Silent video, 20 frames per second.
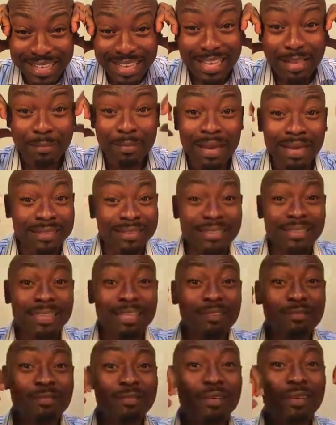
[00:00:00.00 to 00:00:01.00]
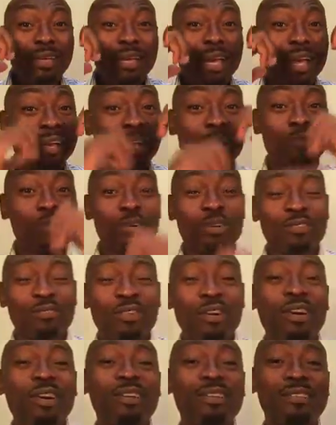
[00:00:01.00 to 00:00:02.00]
Imagine if any one of
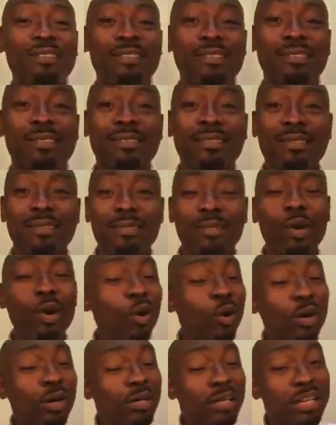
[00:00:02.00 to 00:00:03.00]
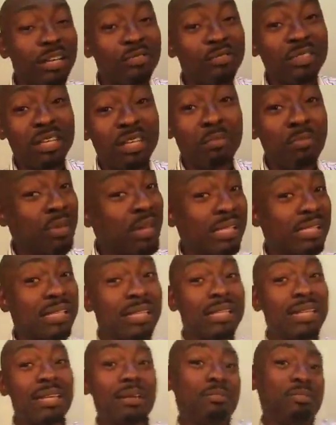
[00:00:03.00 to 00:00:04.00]
us, or even a big
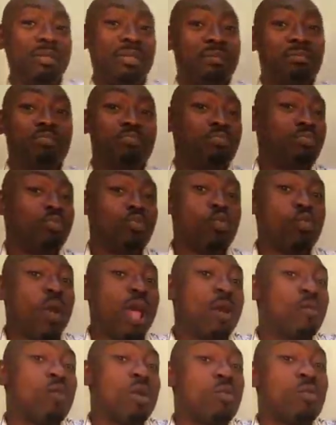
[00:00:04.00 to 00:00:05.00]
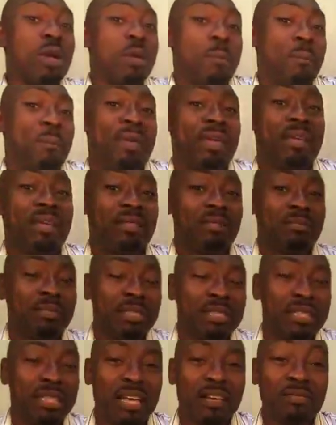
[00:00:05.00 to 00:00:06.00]
celebrity, way bigger than
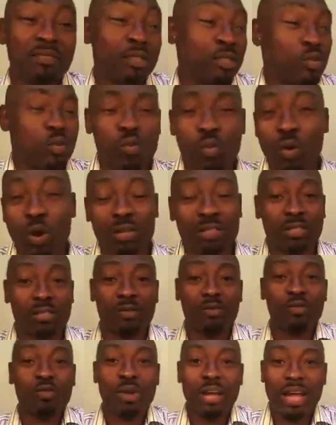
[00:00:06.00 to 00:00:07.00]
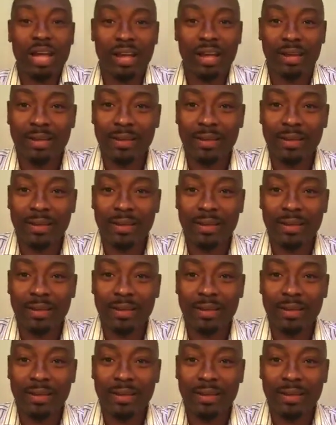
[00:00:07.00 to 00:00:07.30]
myself, just walked somewhere,